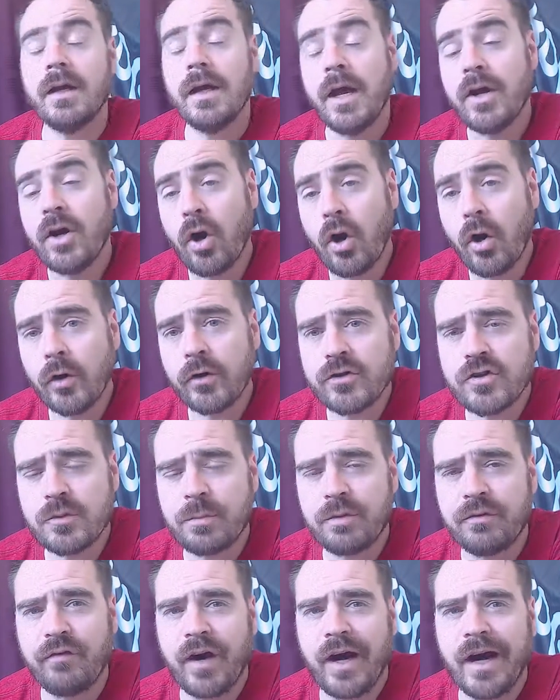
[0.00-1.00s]
in order to
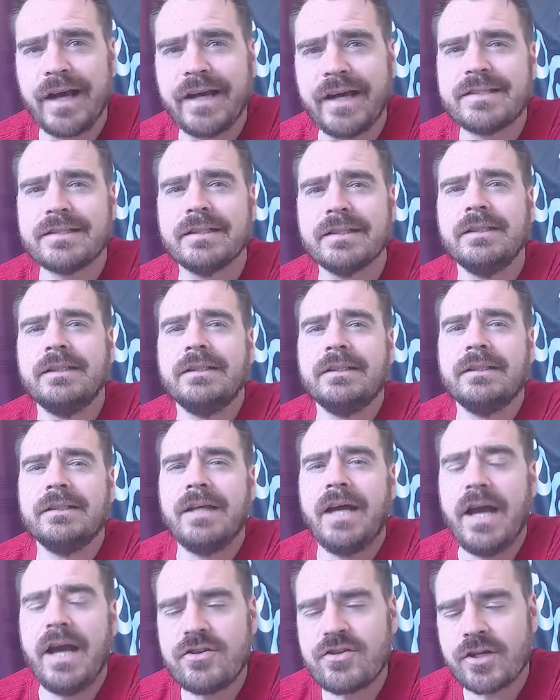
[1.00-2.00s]
provide
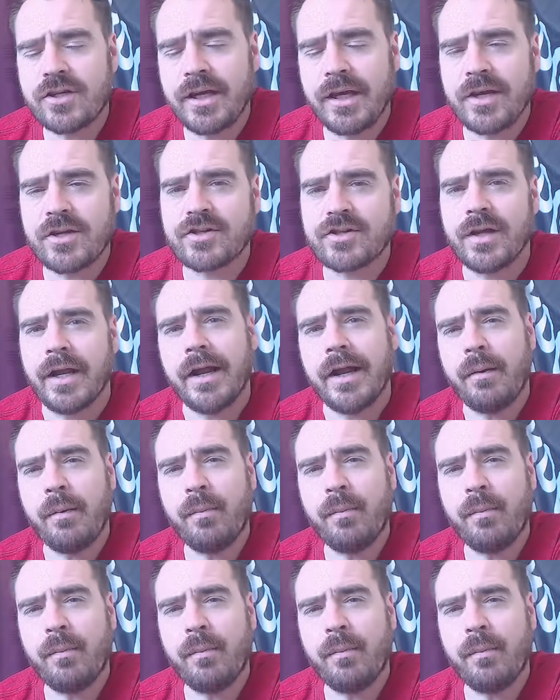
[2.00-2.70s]
education and